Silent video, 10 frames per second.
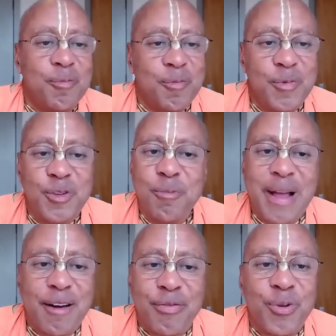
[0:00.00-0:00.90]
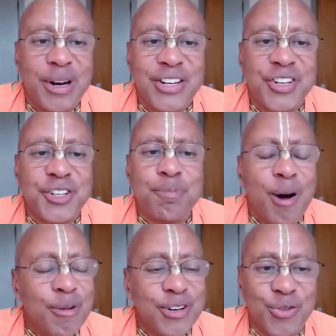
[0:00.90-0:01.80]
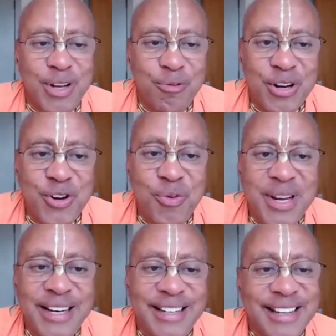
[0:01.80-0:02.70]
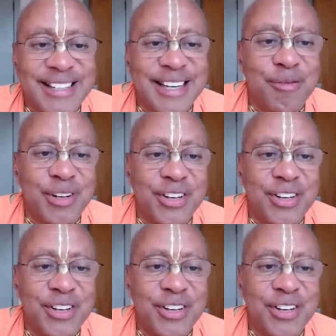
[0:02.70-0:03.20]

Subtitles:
You may have thought it's just poetry when you read in the 7th